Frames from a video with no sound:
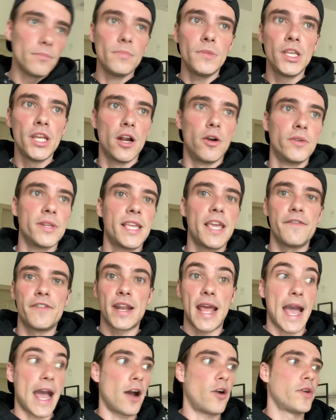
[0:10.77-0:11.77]
You know, and
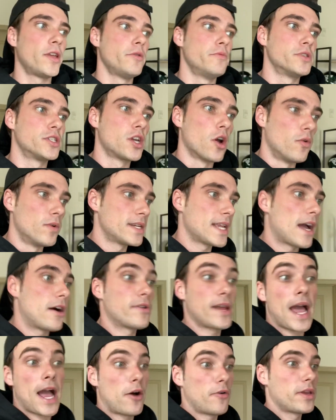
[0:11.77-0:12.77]
given how he was going
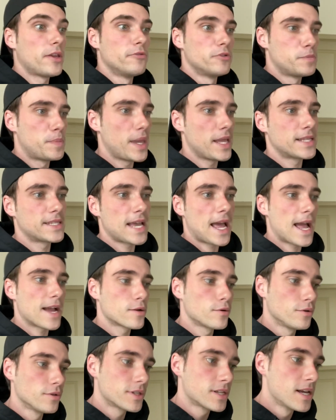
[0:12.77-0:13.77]
down, how he was being
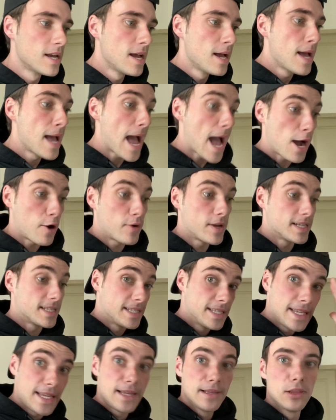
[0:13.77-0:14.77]
tackled, how
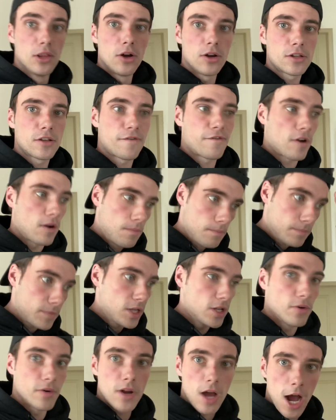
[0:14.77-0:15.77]
his knee looked from,
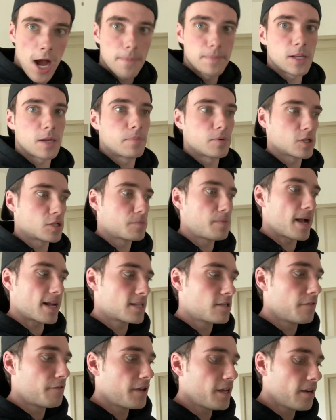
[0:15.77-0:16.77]
you know, an optic
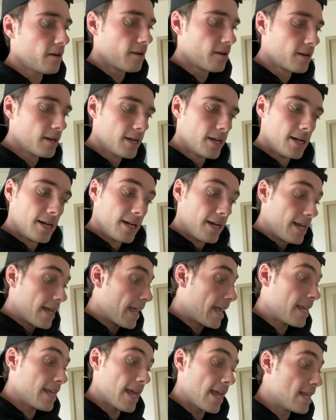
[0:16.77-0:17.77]
perspective here,
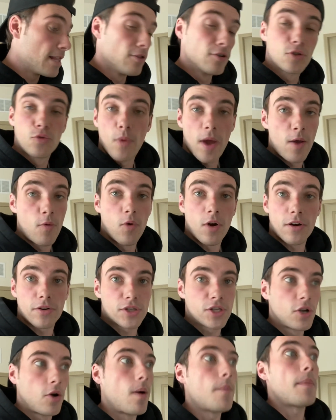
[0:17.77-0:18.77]
it looked way
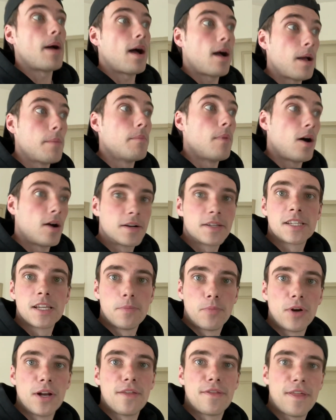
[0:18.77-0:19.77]
worse. So I'm honestly
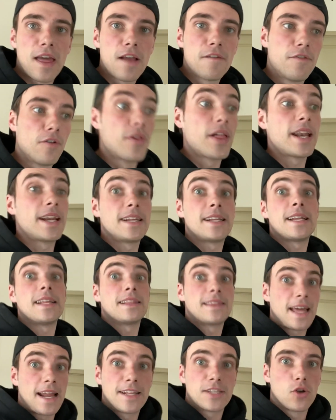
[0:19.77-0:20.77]
pretty thankful that
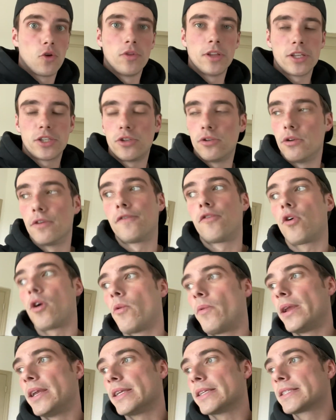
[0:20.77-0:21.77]
it's only 2 to 4
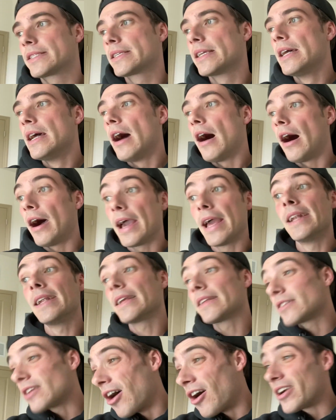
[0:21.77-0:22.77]
weeks. And
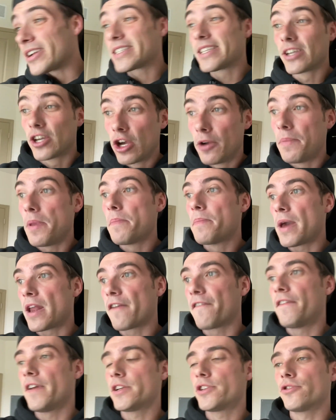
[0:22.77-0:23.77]
it honestly could be
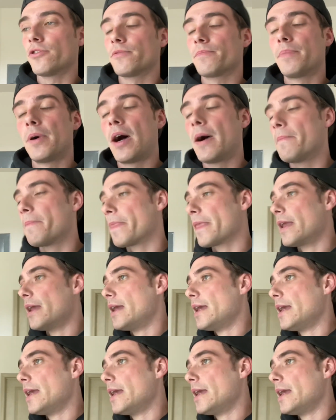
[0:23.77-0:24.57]
beneficial. But